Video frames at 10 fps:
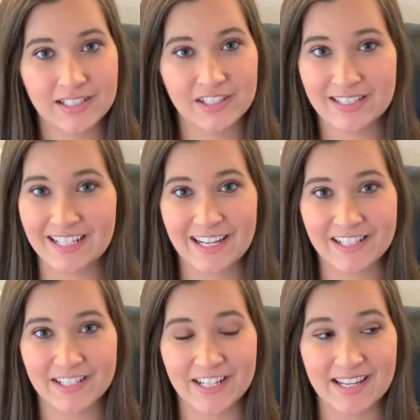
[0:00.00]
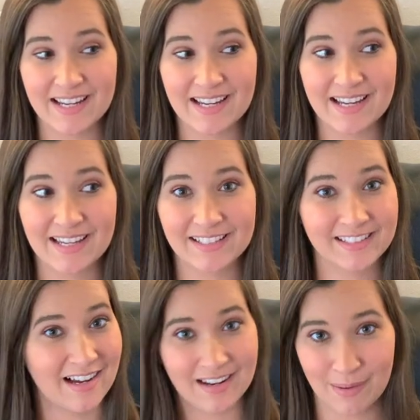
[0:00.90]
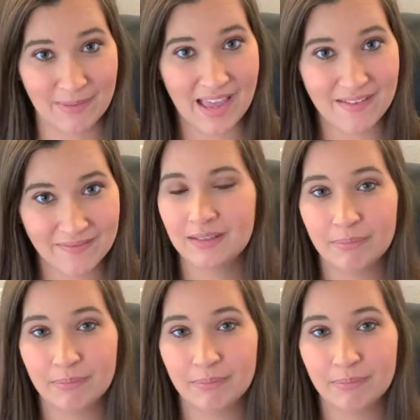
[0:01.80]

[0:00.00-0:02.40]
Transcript: just in case she has not come yet.